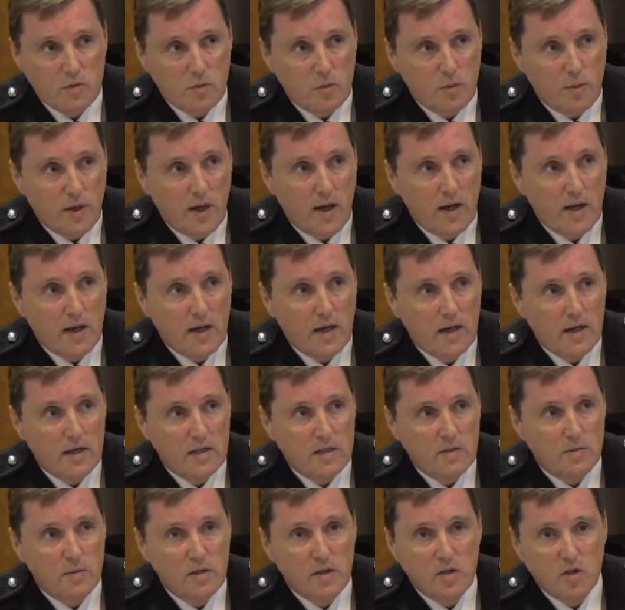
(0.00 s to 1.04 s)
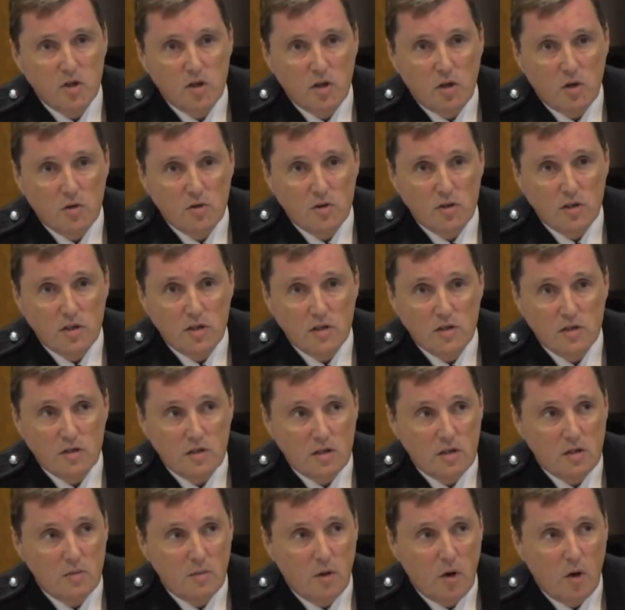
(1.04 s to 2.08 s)
would be allocated to be in charge of the
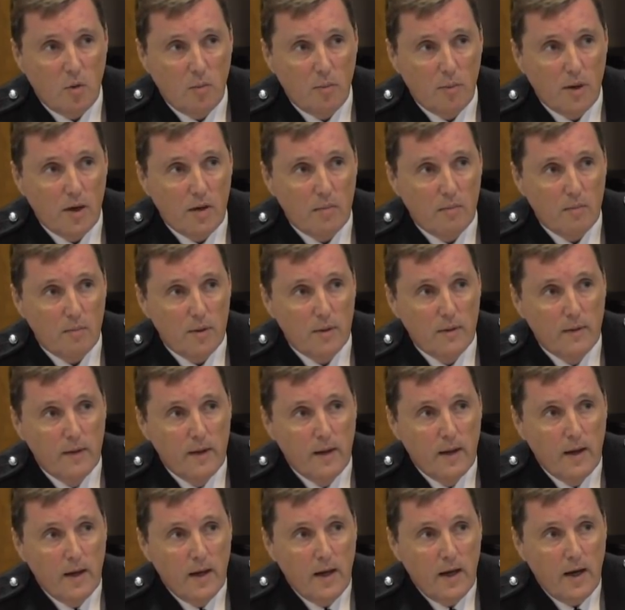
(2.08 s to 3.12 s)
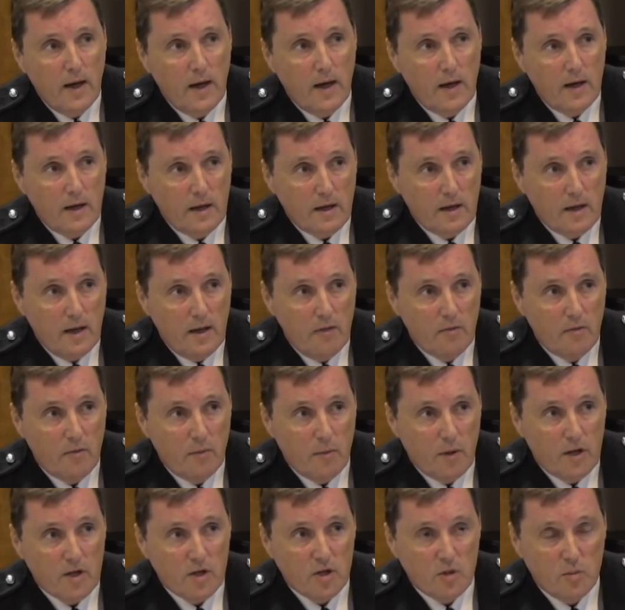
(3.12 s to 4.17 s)
incident command pump, and
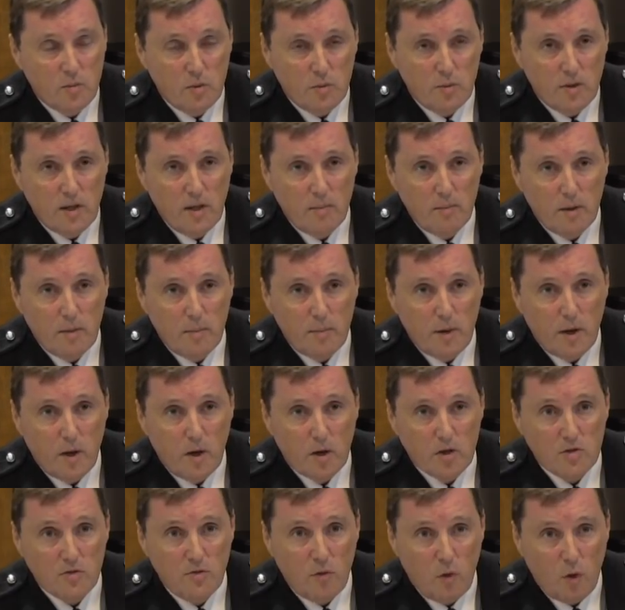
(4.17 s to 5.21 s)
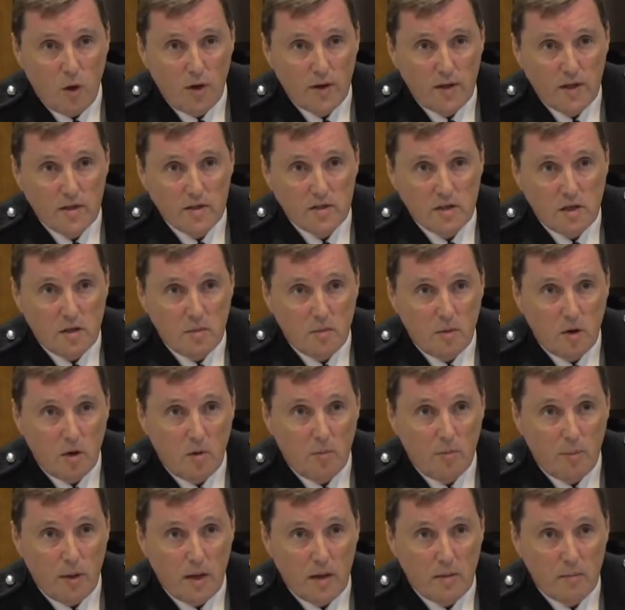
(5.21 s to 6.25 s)
information would then be passed via the incident
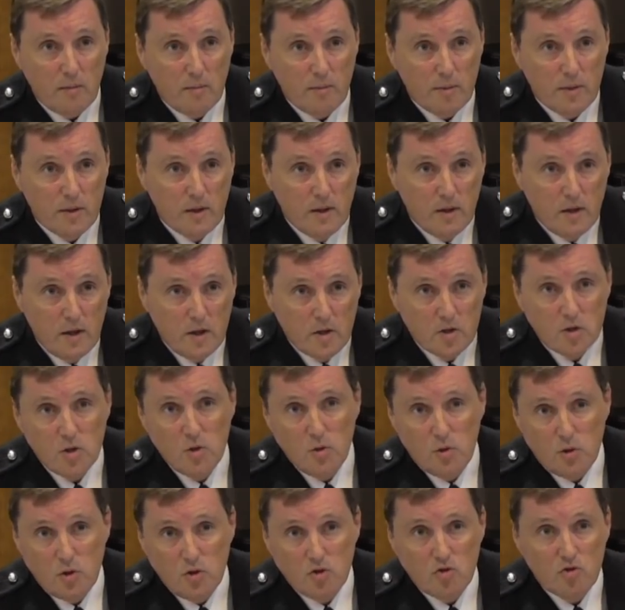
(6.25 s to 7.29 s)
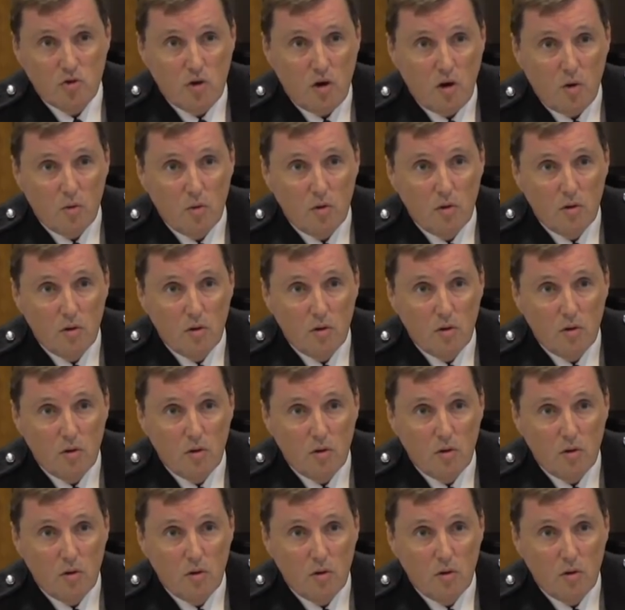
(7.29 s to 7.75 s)
command pump to control.